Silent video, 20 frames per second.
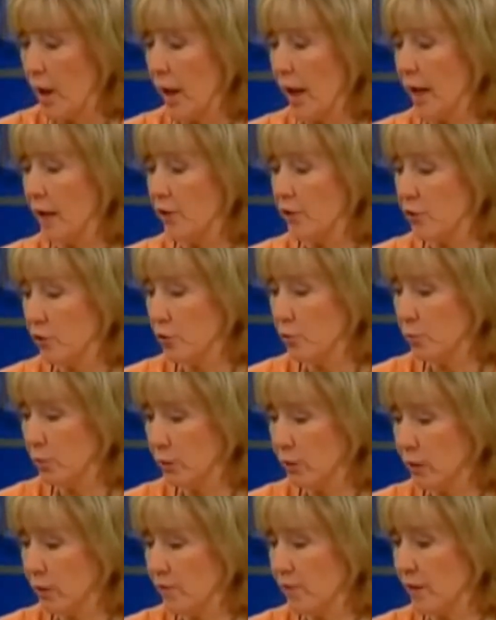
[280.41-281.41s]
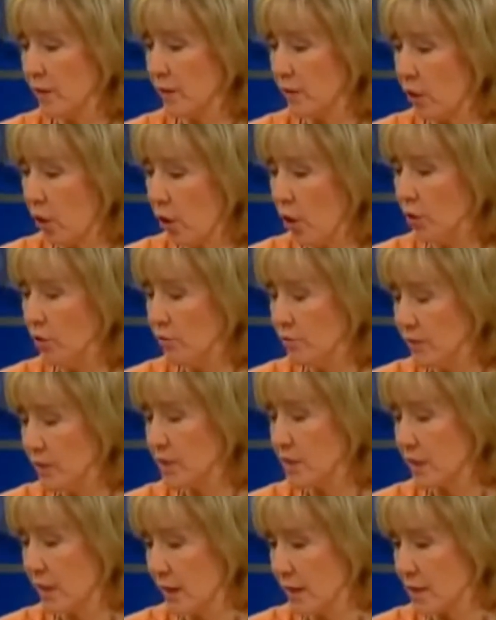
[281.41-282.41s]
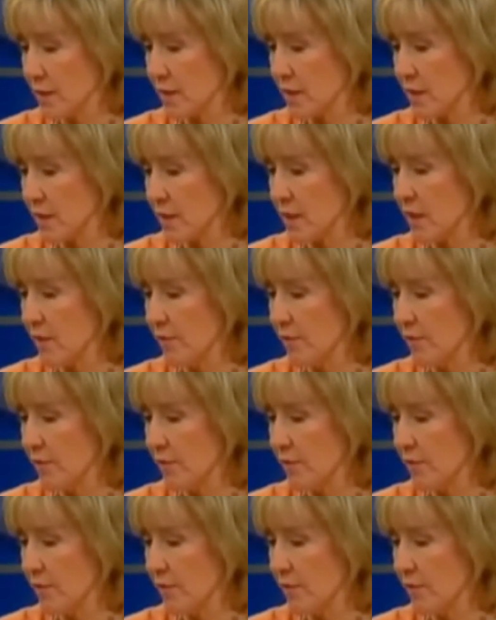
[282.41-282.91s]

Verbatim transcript: and you believe that in all of these cases,